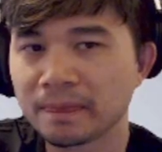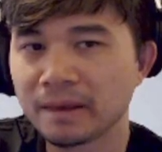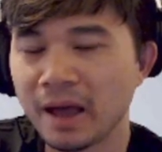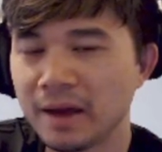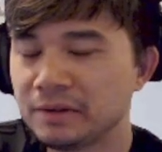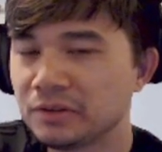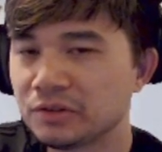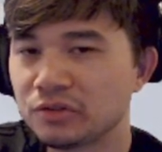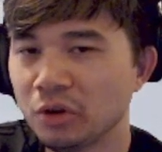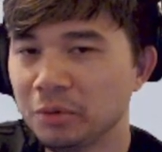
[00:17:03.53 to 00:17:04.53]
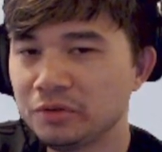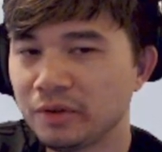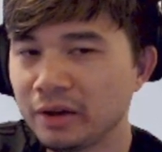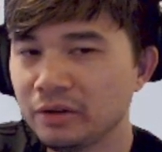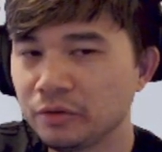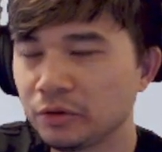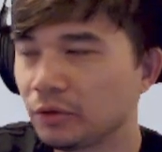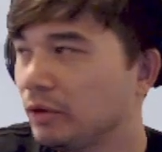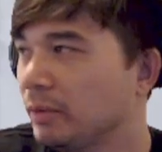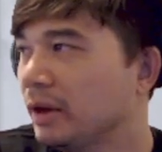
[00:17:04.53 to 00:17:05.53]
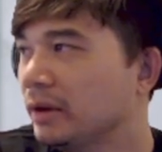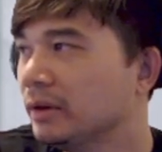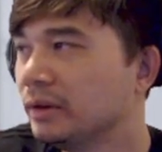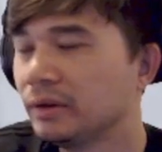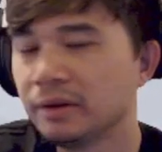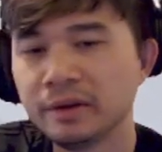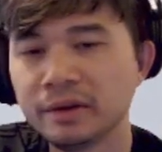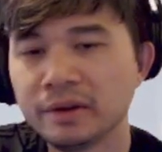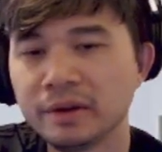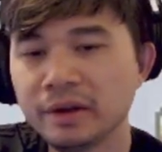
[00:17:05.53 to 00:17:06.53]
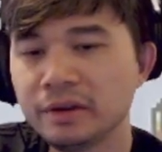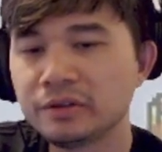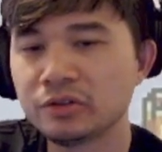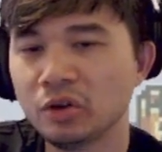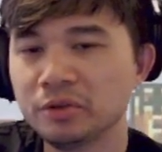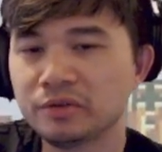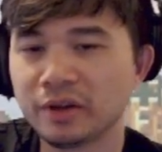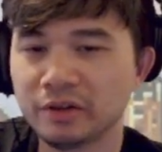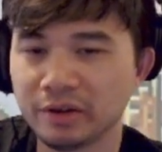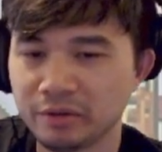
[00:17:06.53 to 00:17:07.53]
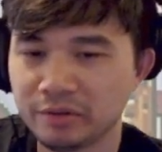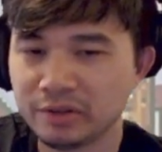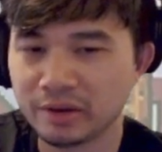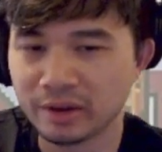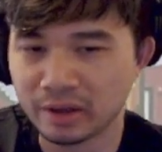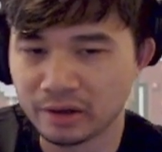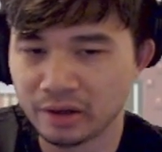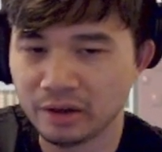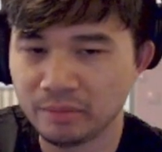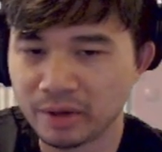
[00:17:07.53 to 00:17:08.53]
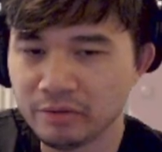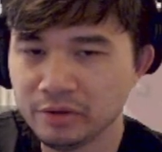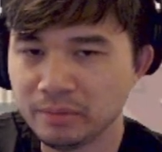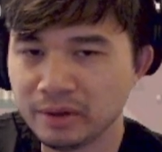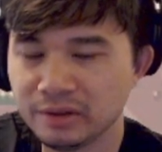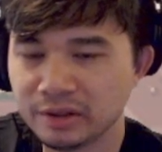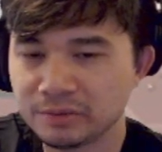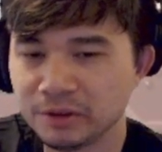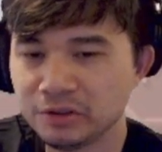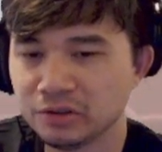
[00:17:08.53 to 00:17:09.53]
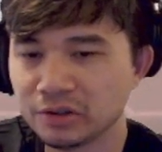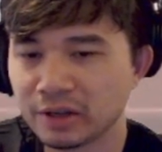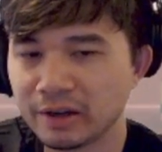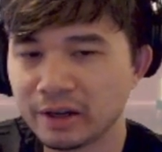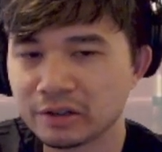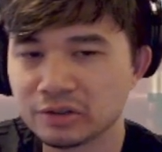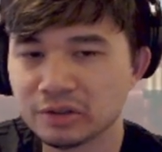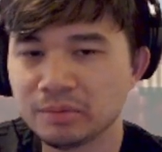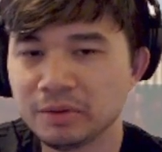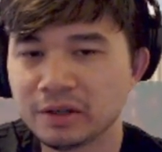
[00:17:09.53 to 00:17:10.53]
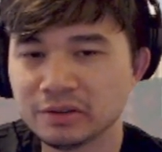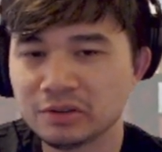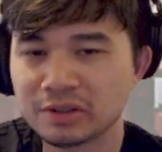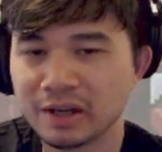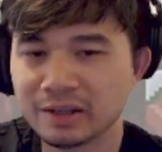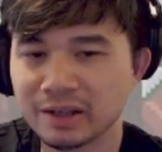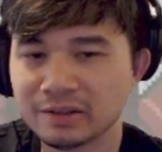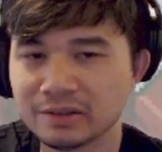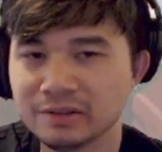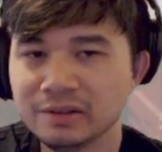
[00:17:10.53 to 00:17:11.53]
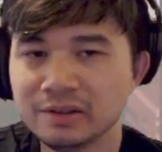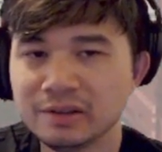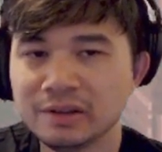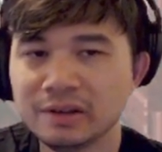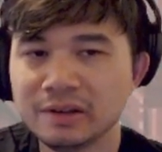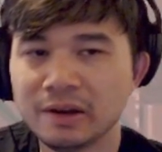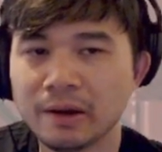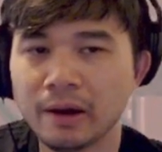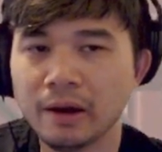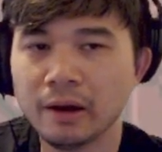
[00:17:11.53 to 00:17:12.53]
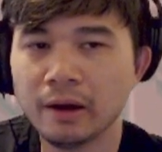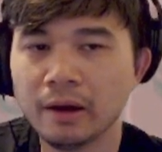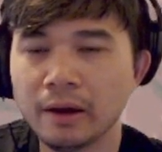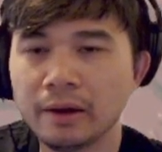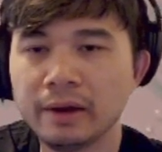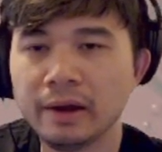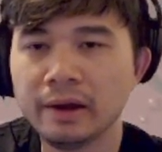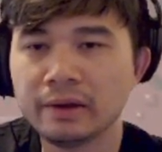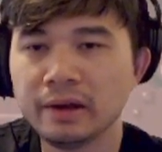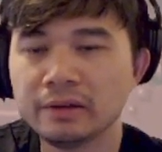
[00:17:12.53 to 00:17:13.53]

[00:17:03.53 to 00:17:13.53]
it's just so much value for 3 mana. It's so much value. I think we take that. I wouldn't mind the Expedition Lookout, actually, because it just kind of gets in. Yeah, let's